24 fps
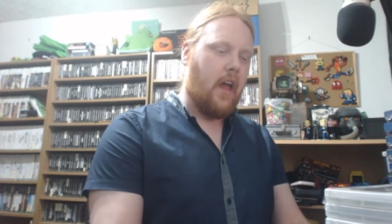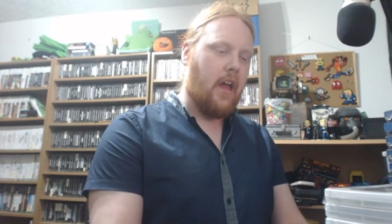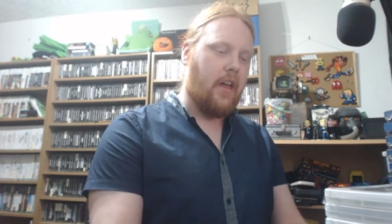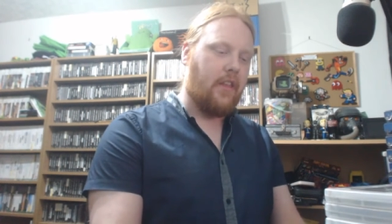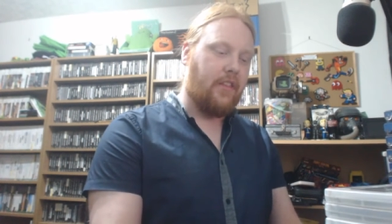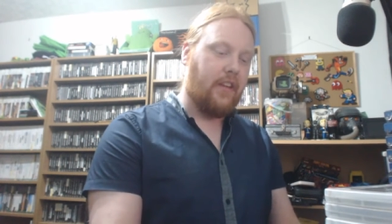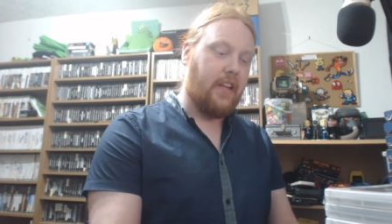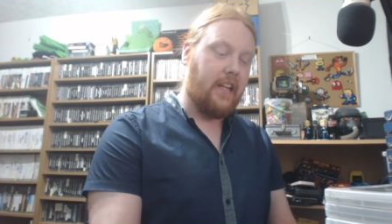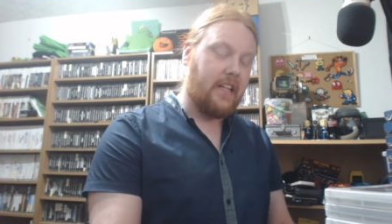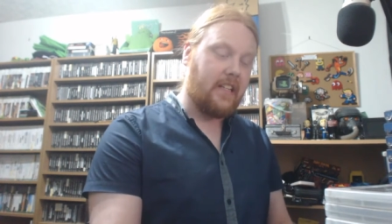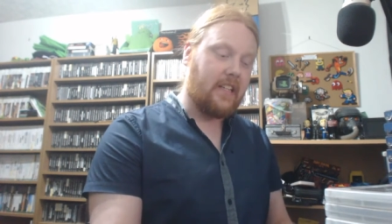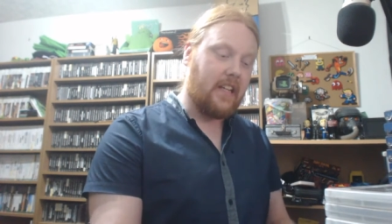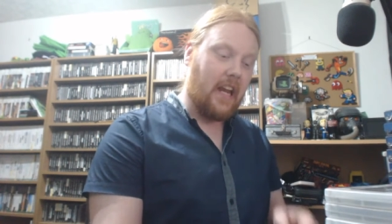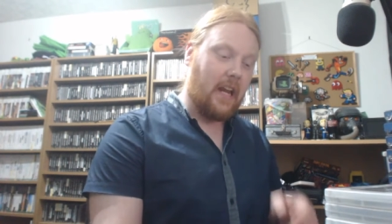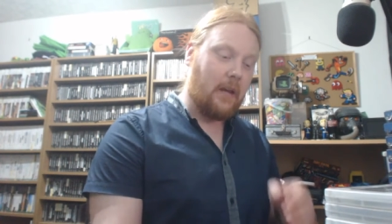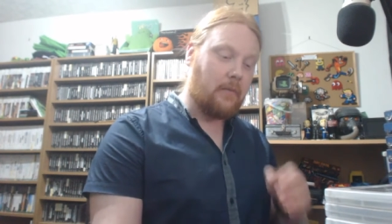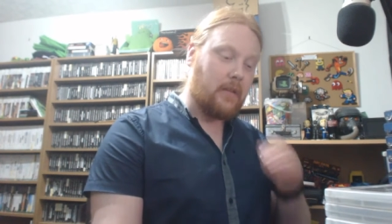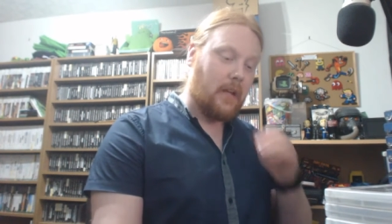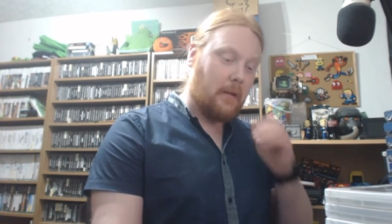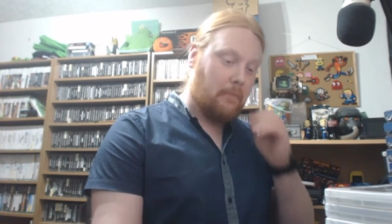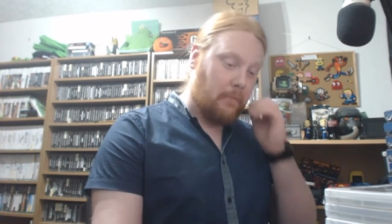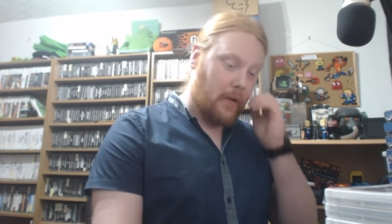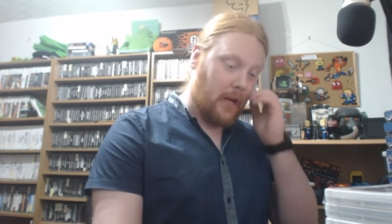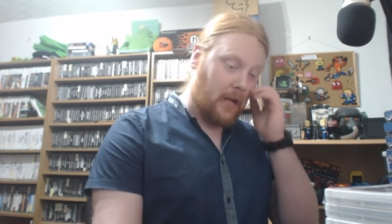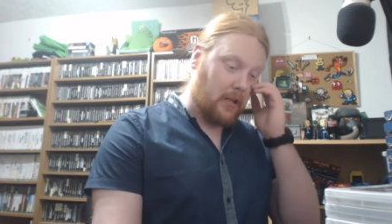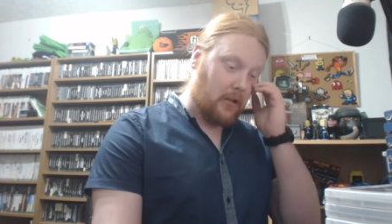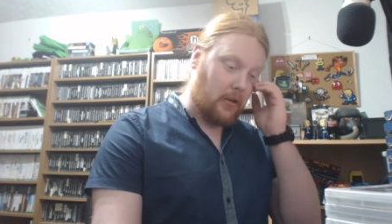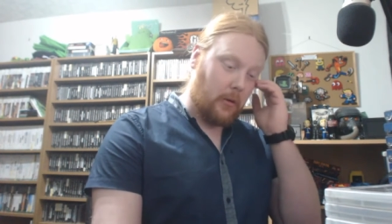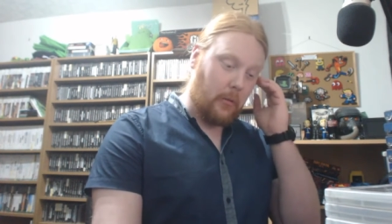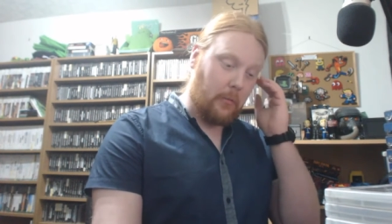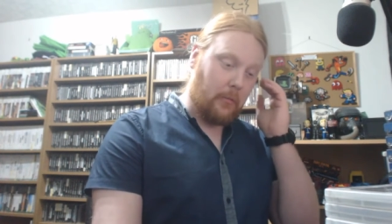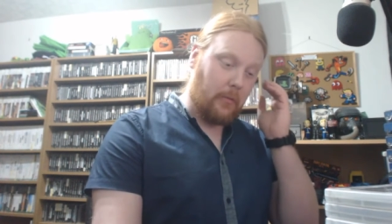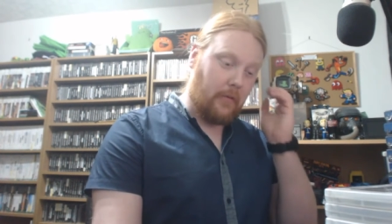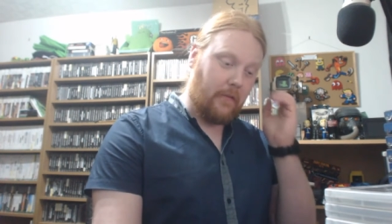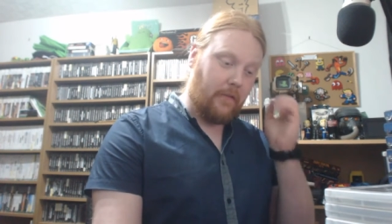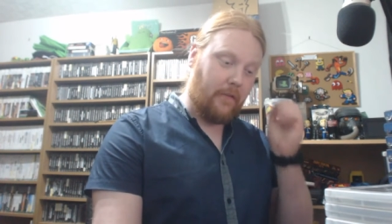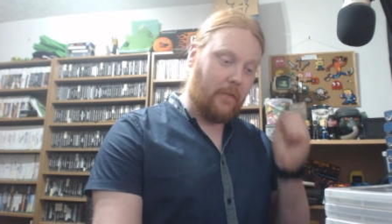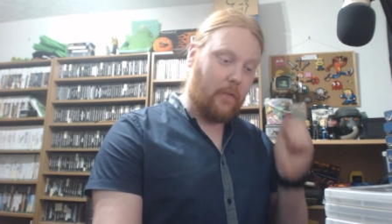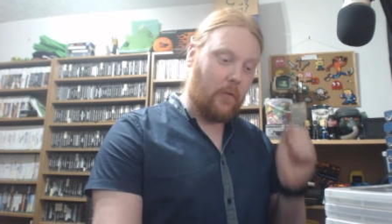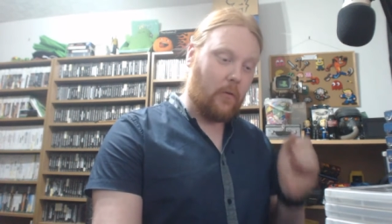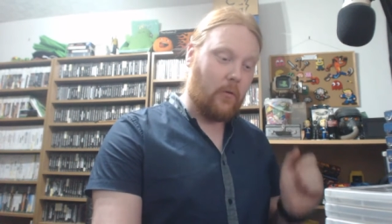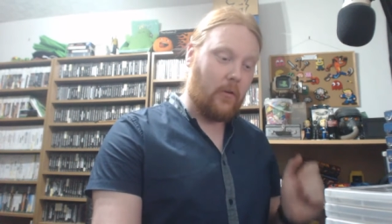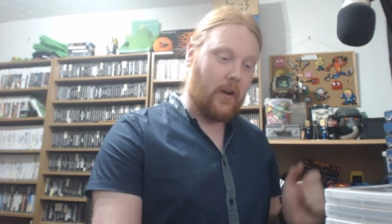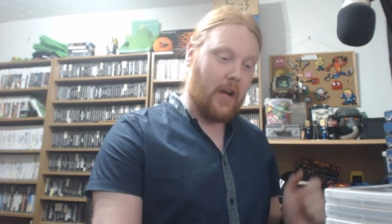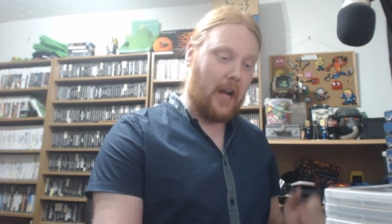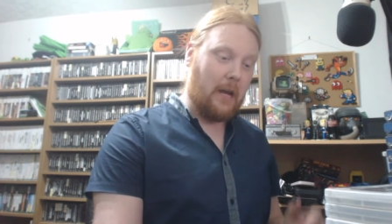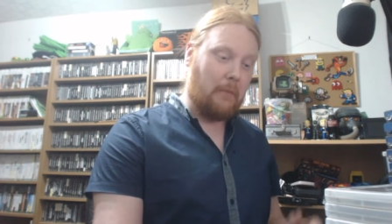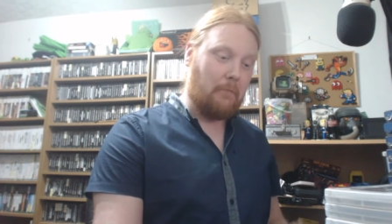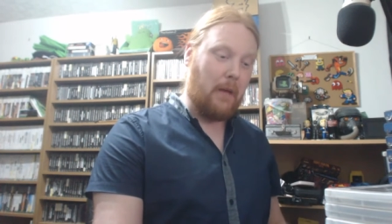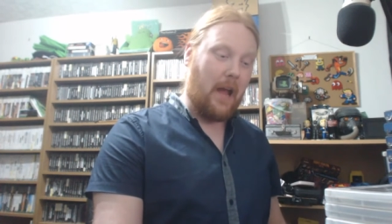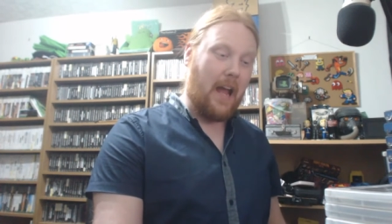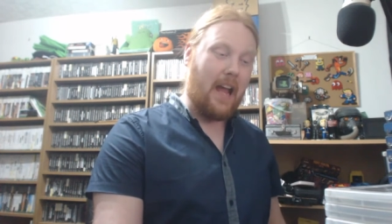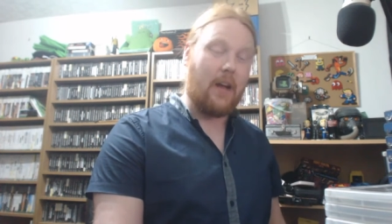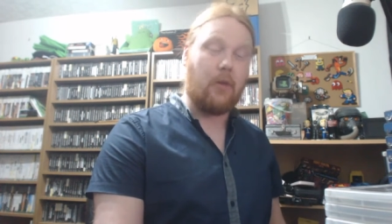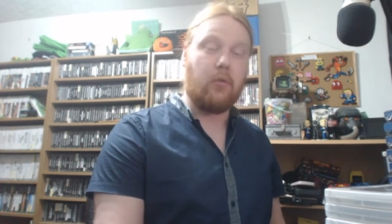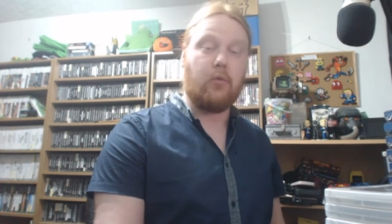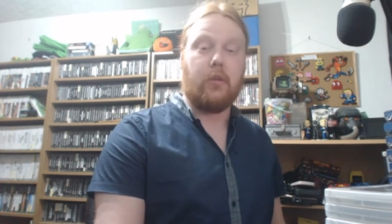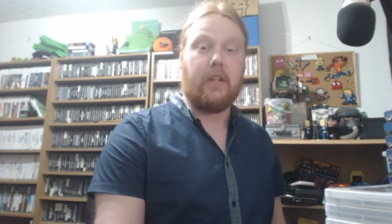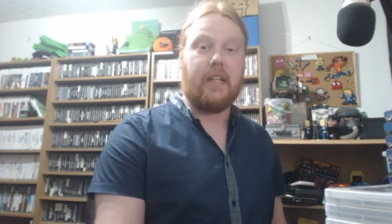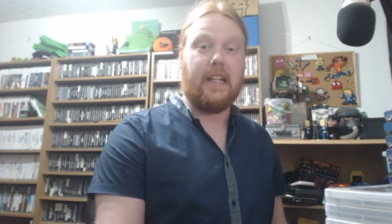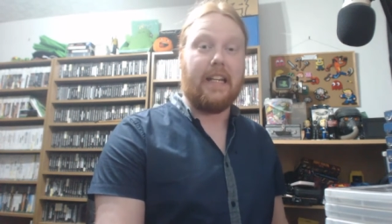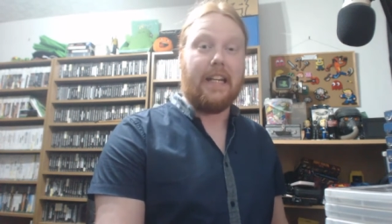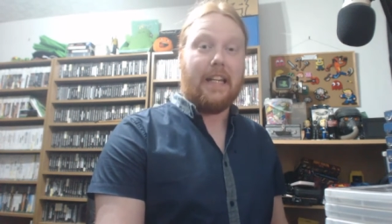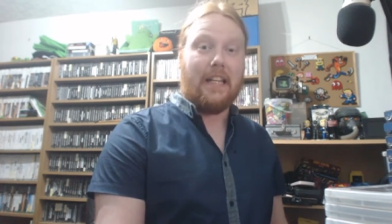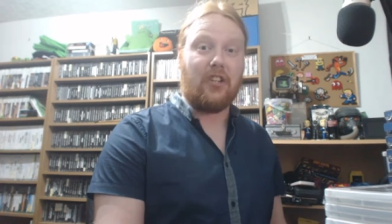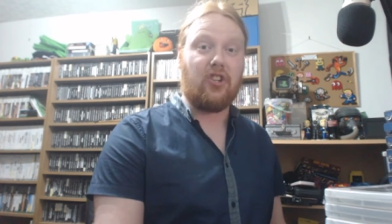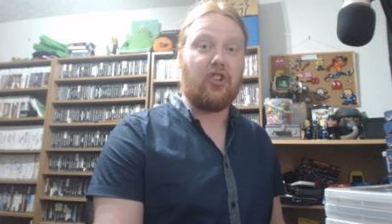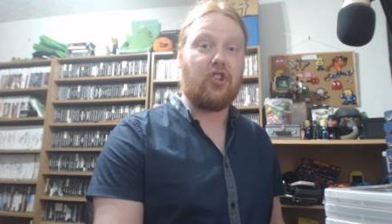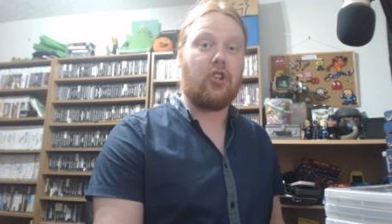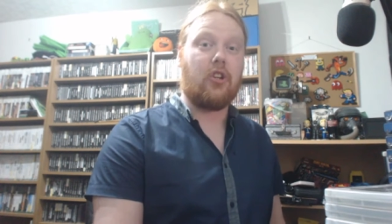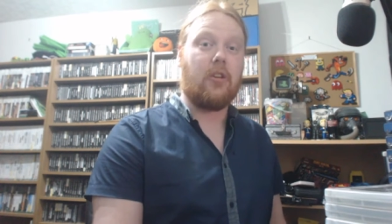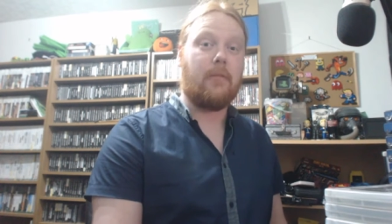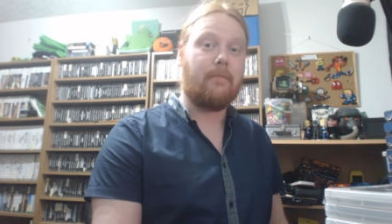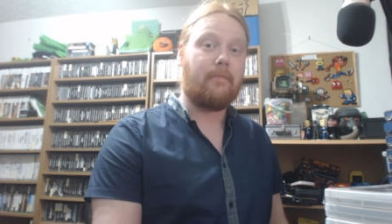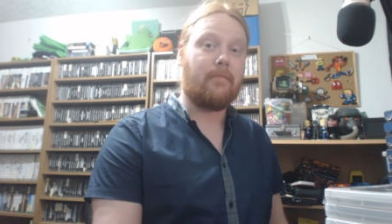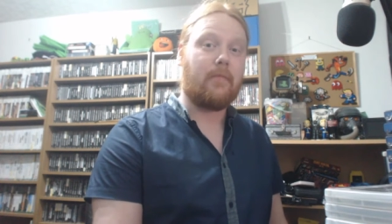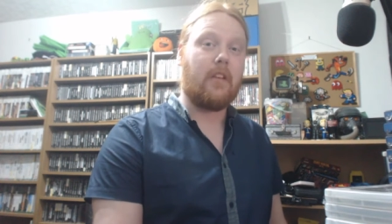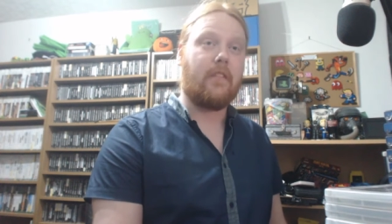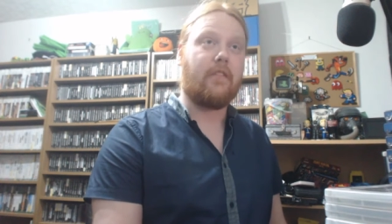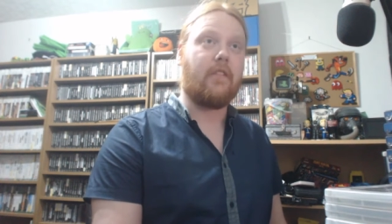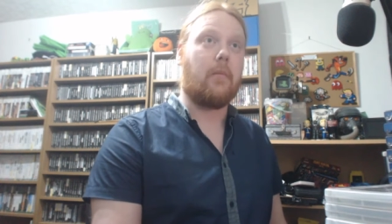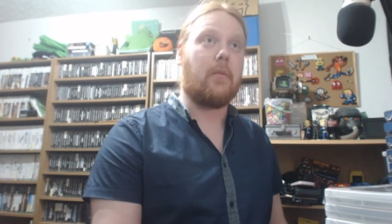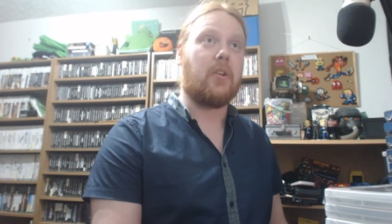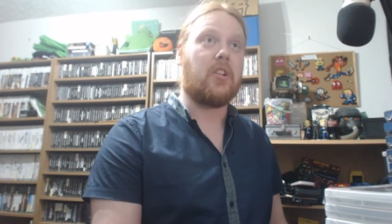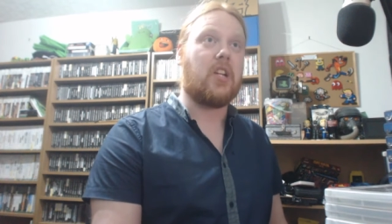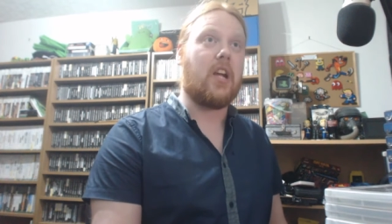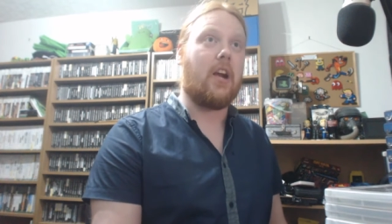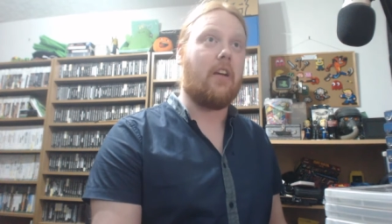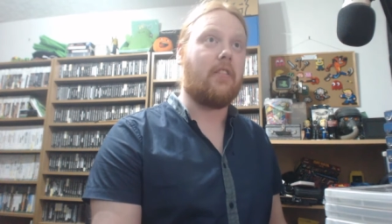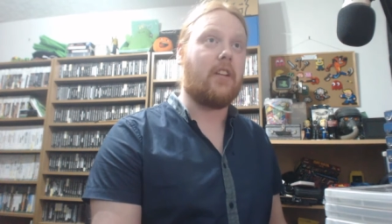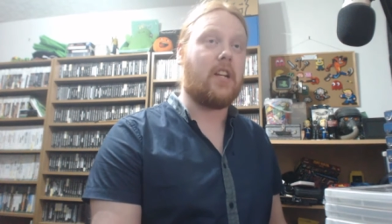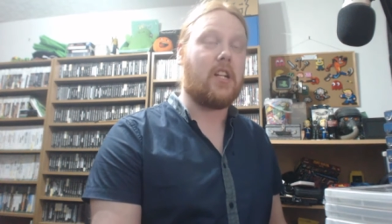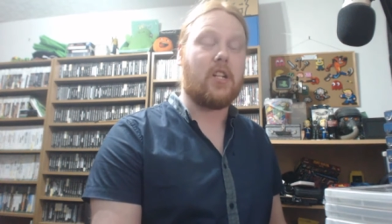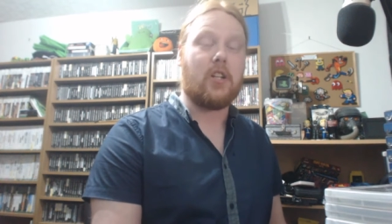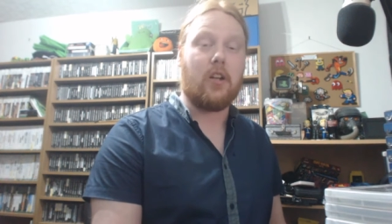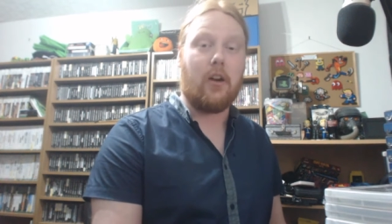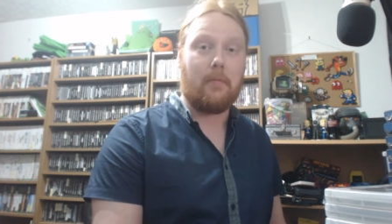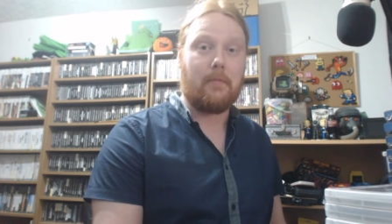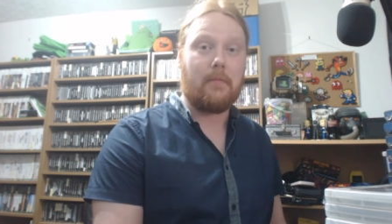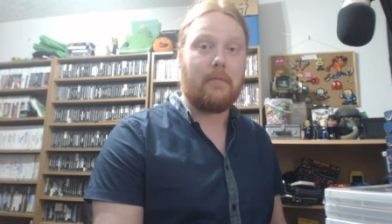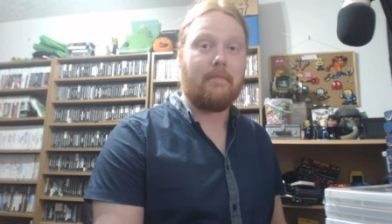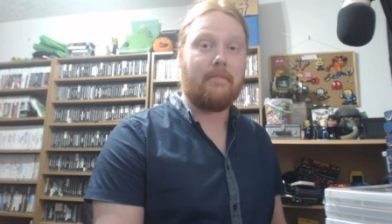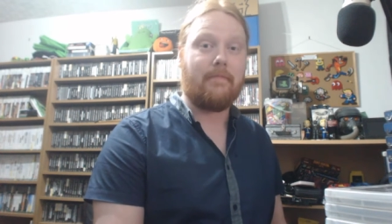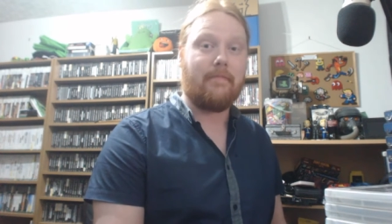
These games I picked up for £1 each from a charity shop.